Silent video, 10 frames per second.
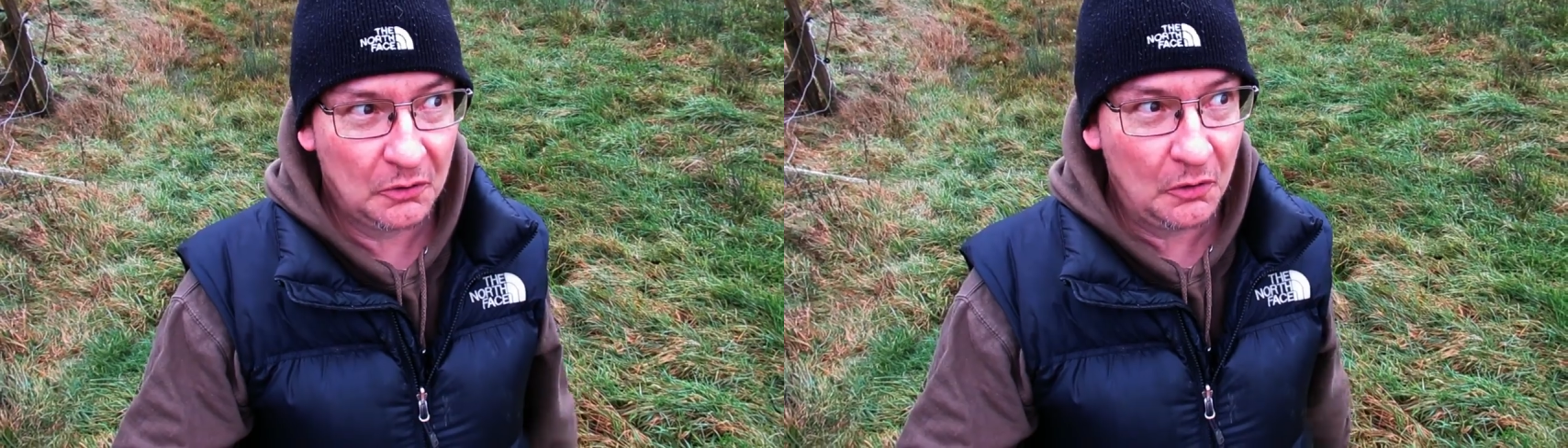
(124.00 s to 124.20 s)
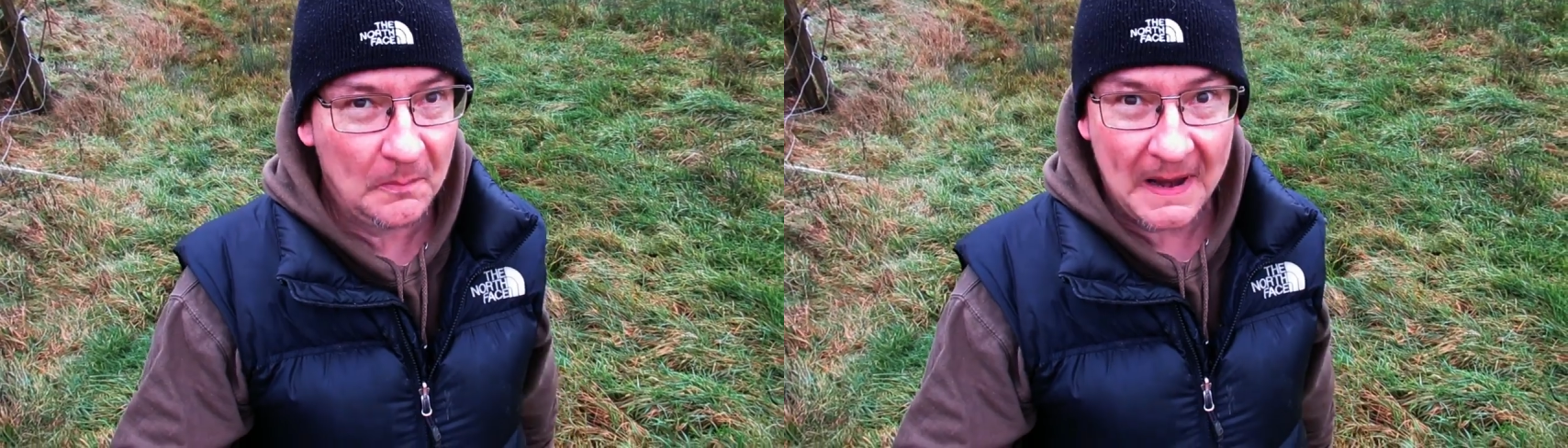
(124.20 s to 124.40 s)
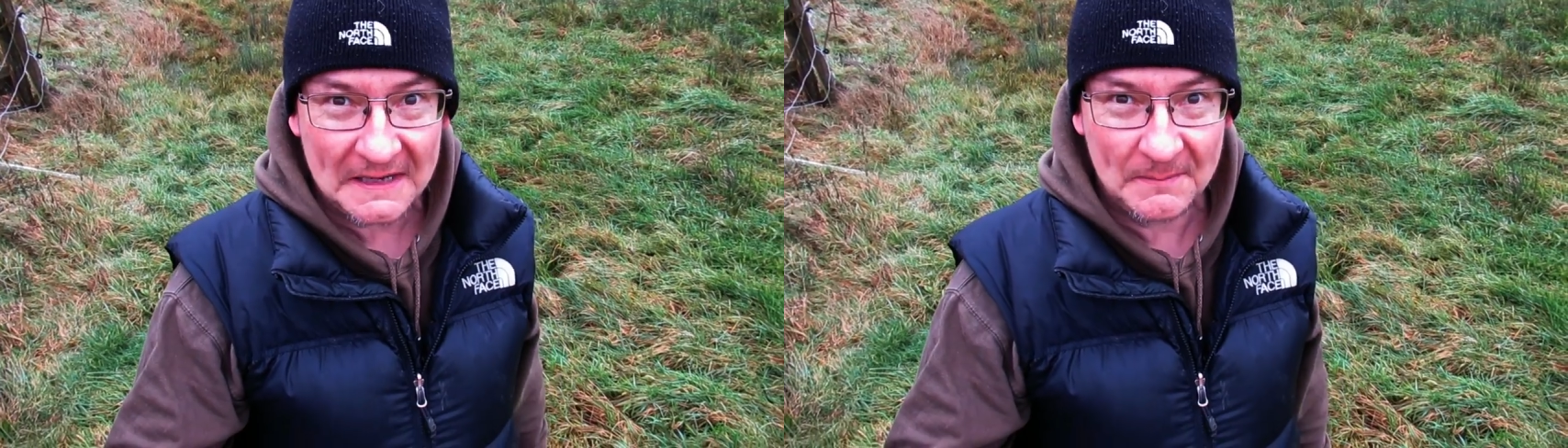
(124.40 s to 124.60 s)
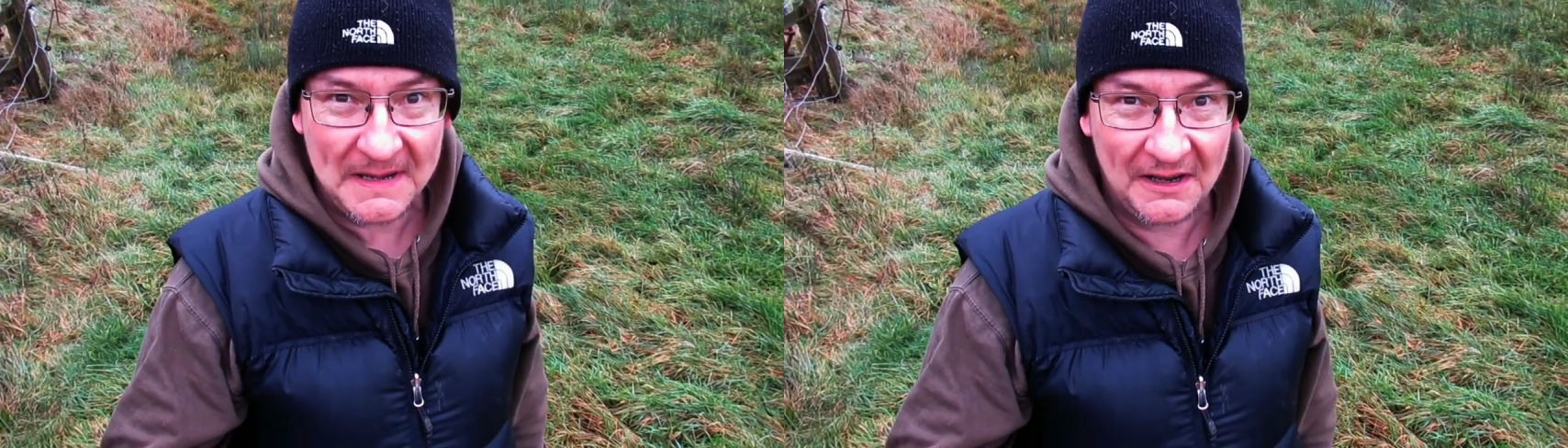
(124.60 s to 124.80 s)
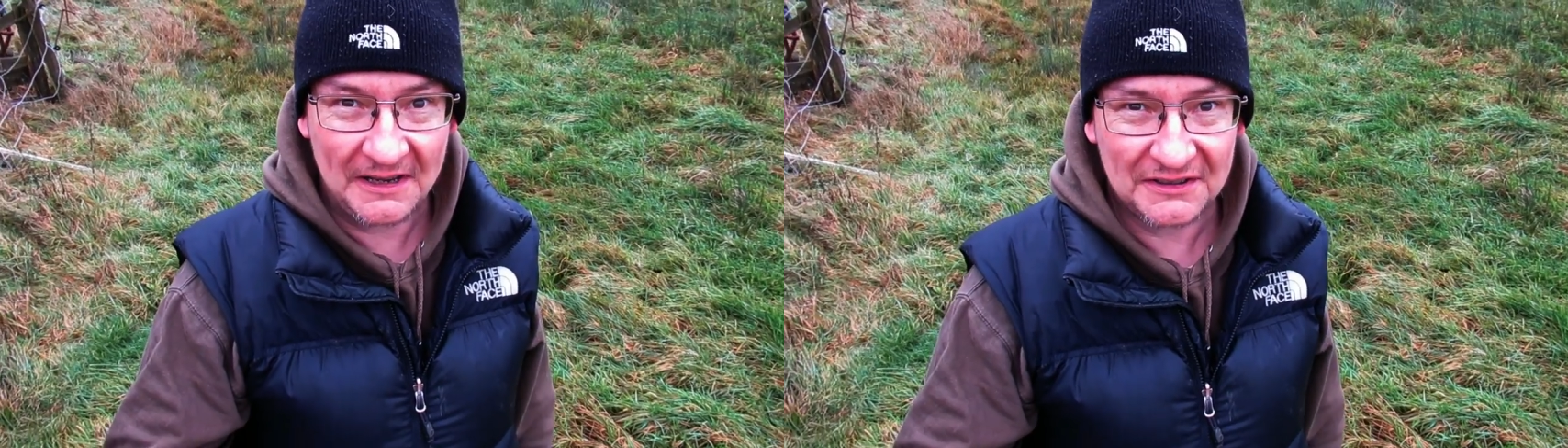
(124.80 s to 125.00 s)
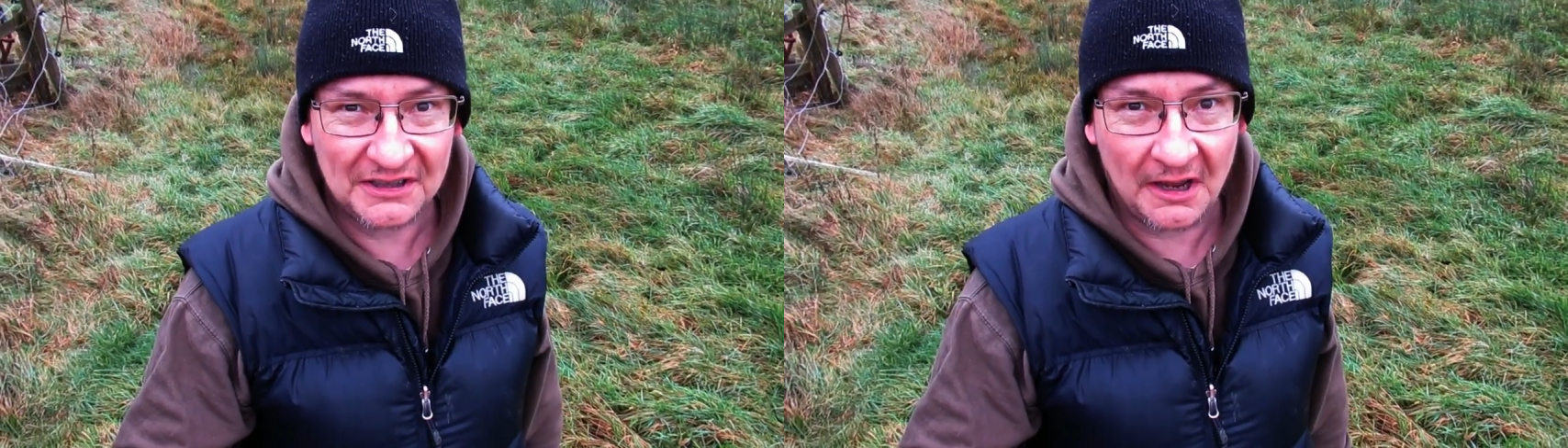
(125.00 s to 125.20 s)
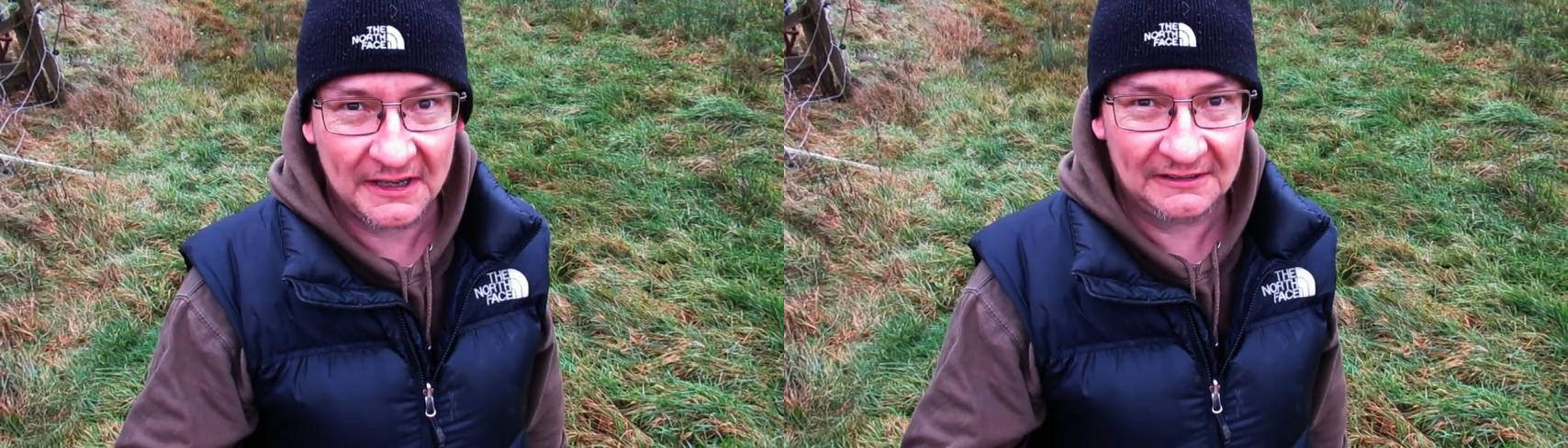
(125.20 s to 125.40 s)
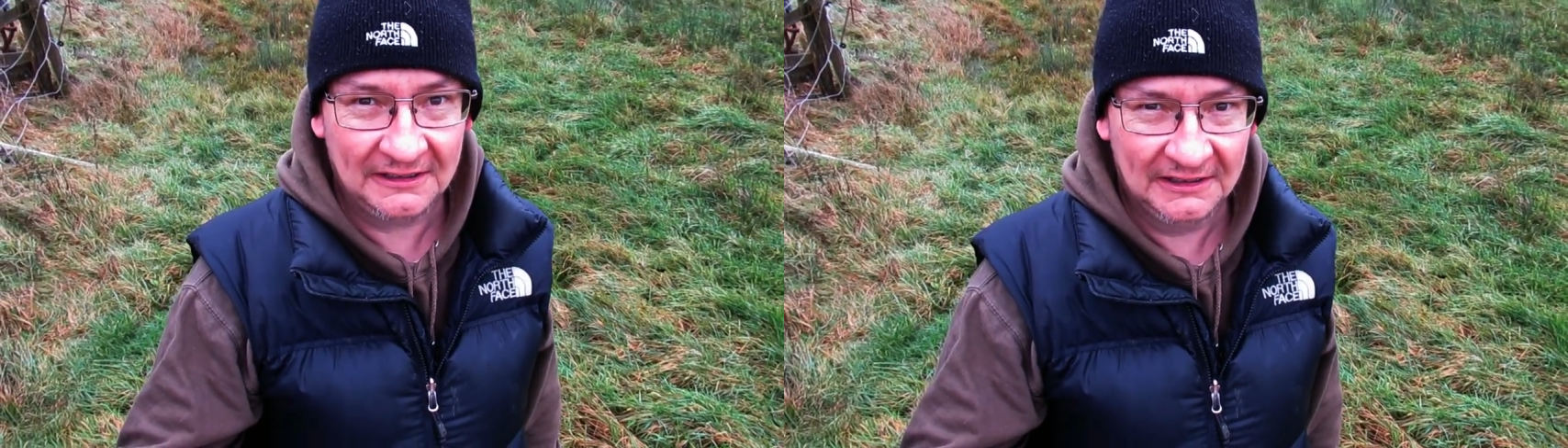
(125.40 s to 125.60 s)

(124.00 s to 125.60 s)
12:15 tonight.